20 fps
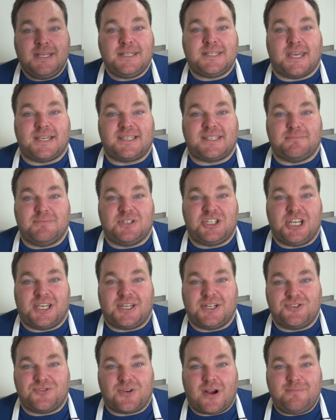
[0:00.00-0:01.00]
Take some
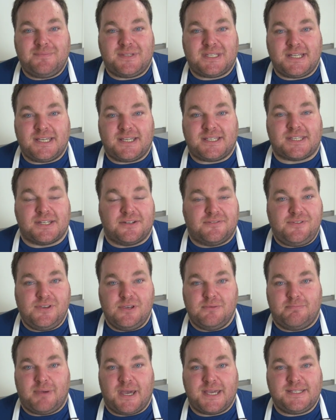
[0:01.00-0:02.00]
chicken drumsticks and a few
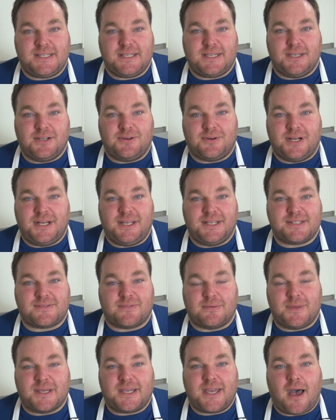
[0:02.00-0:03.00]
basic ingredients
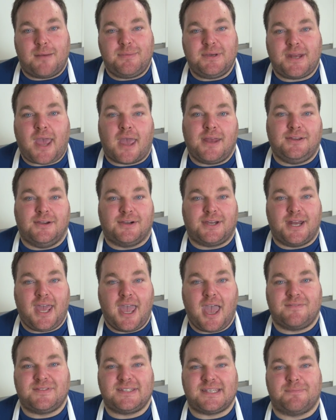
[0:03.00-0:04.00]
from the cupboard and you're going to
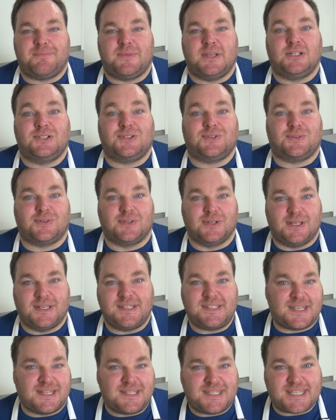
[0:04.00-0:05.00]
have something truly
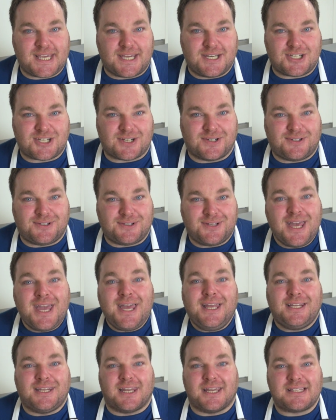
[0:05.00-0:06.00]
sensational.
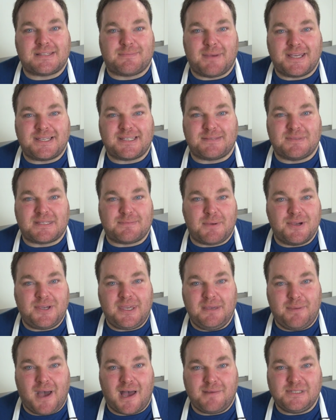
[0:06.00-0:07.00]
Let's make some smoky
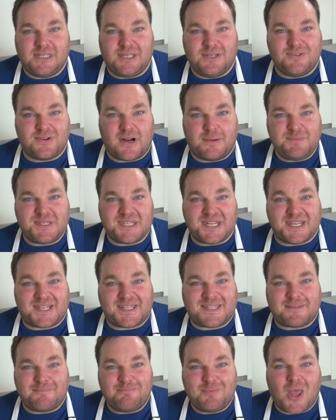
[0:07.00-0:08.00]
barbecue
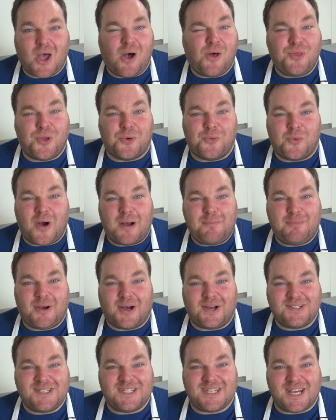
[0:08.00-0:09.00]
drumsticks on the One Pot